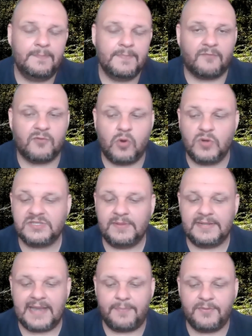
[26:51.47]
of course
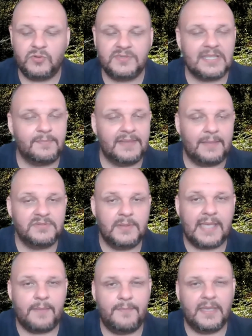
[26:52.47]
with neptune sometimes you
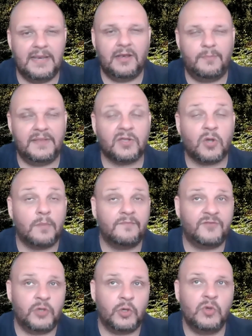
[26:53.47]
can be a little bit
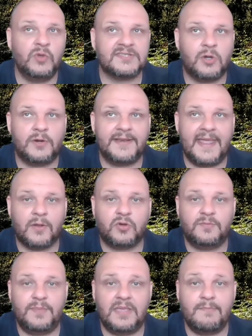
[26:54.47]
confused or there
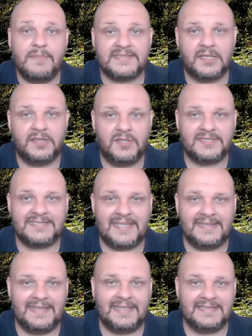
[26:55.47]
could be
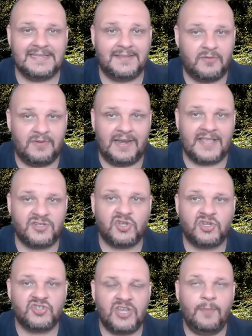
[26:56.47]
misunderstandings in the
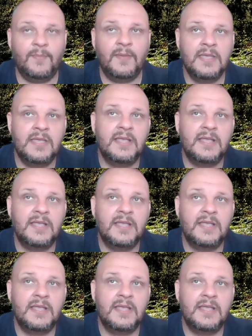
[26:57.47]
relationship